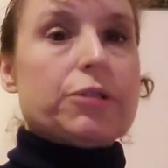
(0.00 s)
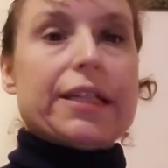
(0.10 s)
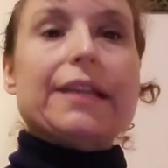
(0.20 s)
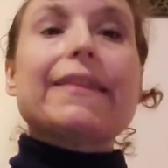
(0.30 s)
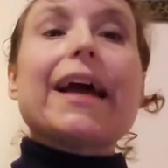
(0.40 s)

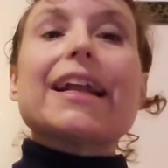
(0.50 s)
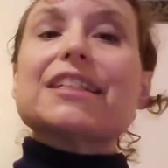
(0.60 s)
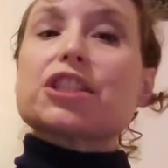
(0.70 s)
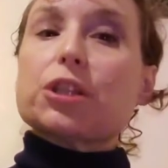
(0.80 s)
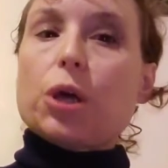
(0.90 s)
drinking that
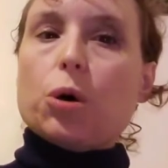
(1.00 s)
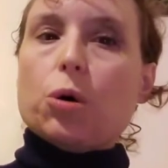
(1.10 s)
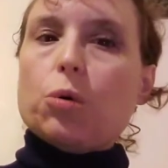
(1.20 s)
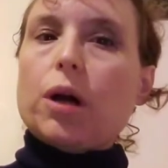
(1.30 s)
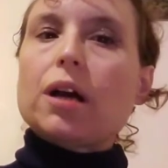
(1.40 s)
is
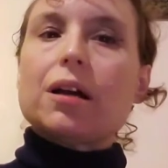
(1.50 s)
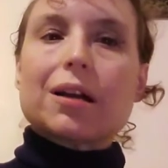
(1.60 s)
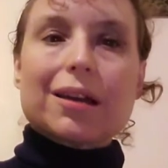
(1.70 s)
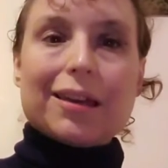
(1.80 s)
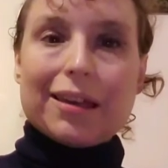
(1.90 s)
low
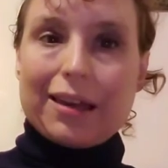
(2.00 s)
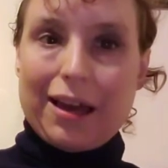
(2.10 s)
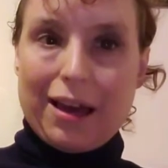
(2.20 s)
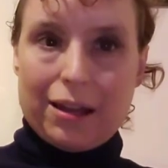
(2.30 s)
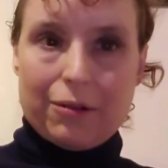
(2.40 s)

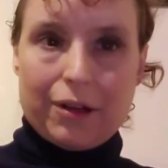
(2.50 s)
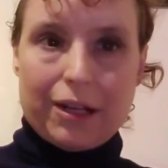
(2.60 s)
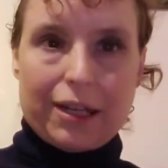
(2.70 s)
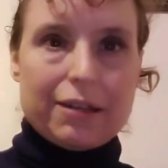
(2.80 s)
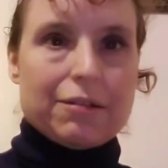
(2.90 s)

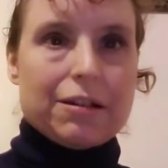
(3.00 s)
calorie.